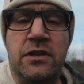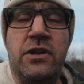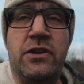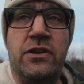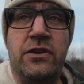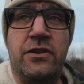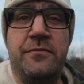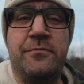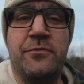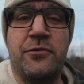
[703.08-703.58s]

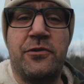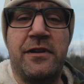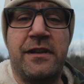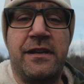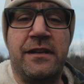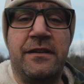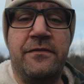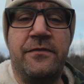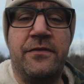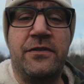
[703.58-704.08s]
Good
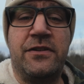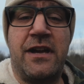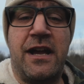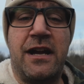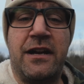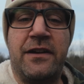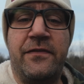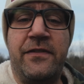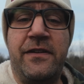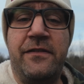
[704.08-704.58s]
morning,
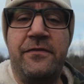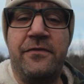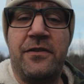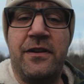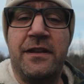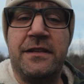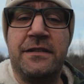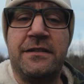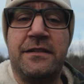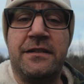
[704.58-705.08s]
photography
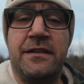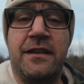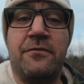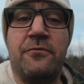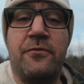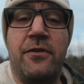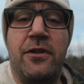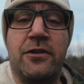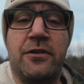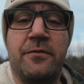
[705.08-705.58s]
friends, and
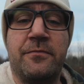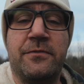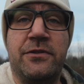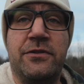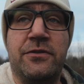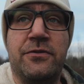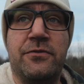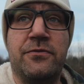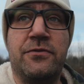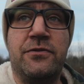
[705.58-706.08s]
welcome
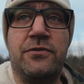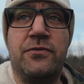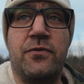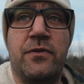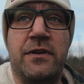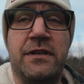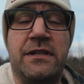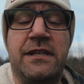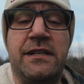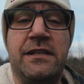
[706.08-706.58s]
to
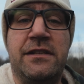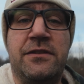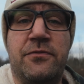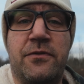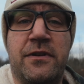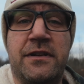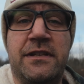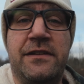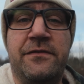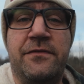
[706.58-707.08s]

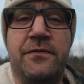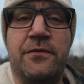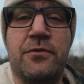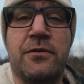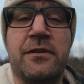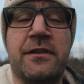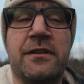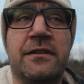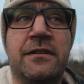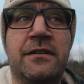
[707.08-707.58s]

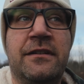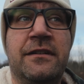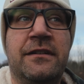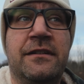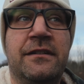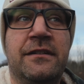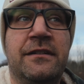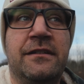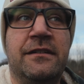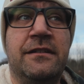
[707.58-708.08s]
2024.
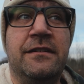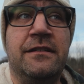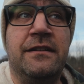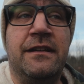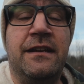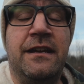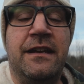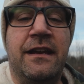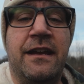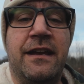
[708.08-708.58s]

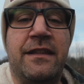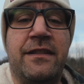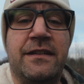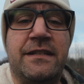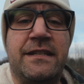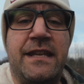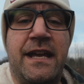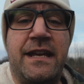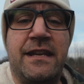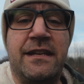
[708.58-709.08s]
And the
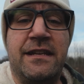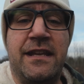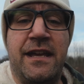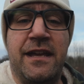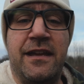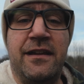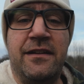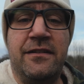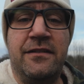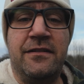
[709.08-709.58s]
second
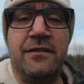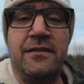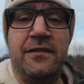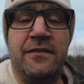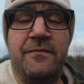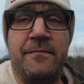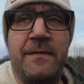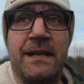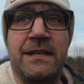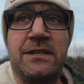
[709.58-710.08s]
day of
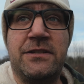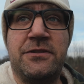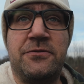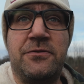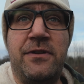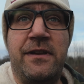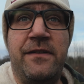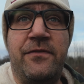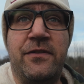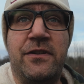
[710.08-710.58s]
my
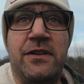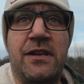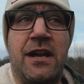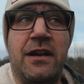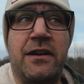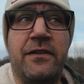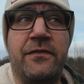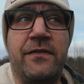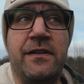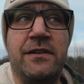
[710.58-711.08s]
street
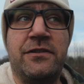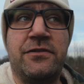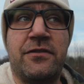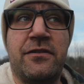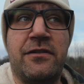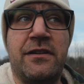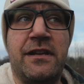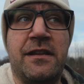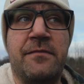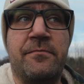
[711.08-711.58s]
photography
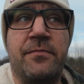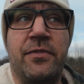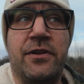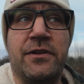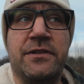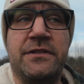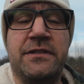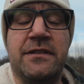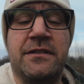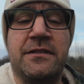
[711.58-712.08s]
journey in
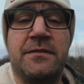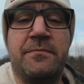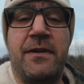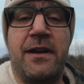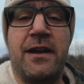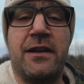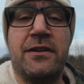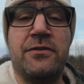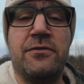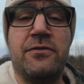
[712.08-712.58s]
Ballston
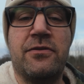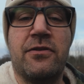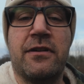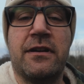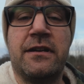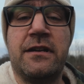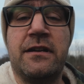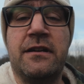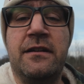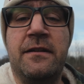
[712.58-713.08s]
Spa, New
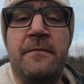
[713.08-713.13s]
York.